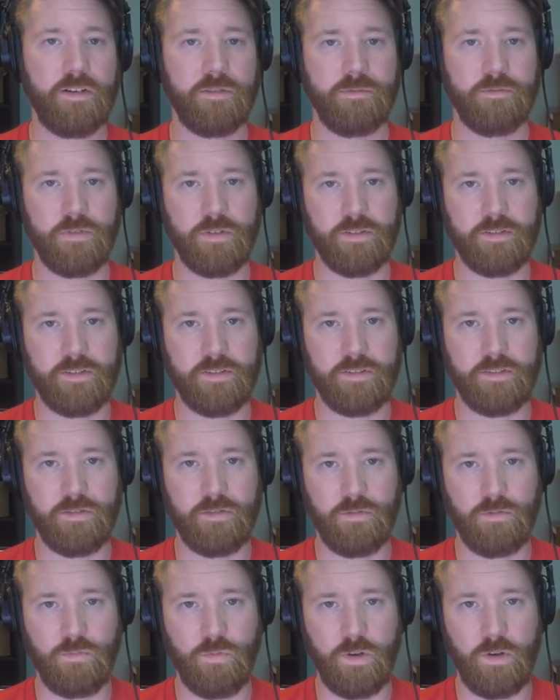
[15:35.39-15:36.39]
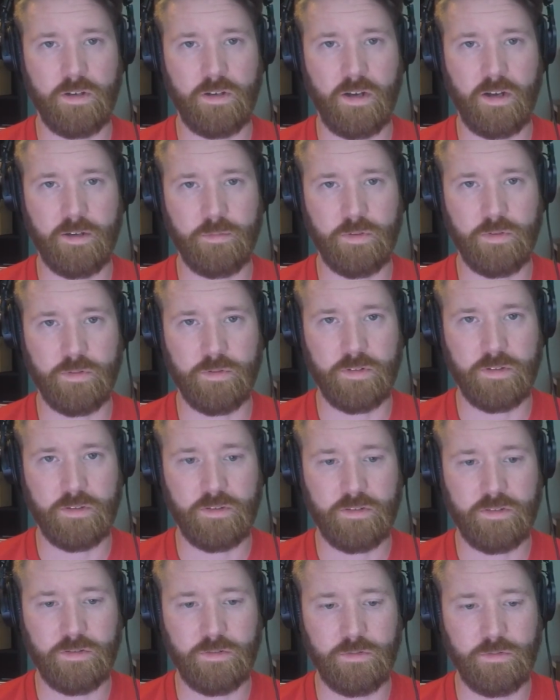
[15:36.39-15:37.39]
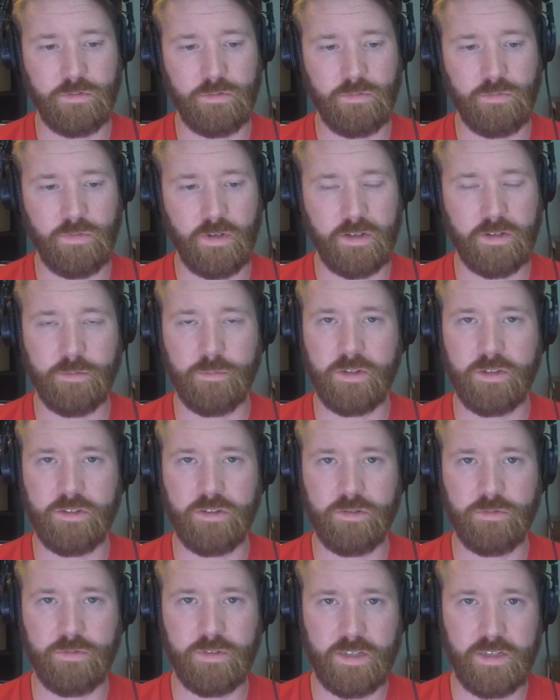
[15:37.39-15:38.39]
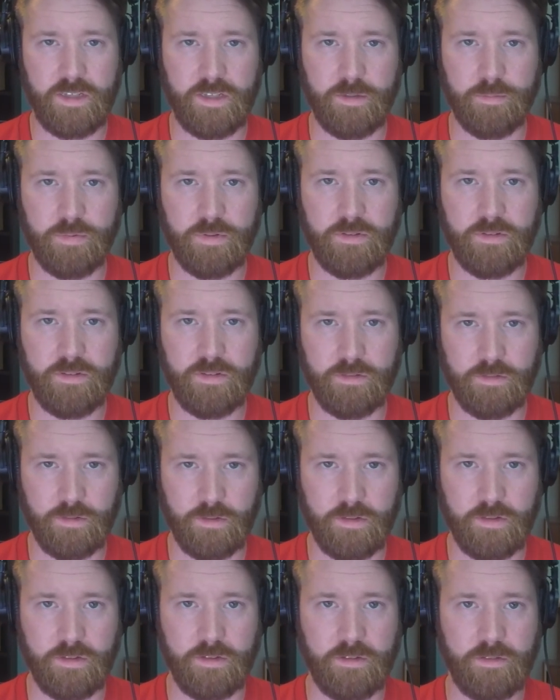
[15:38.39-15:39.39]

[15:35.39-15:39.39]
versus what I'm going to recommend you keep to learn.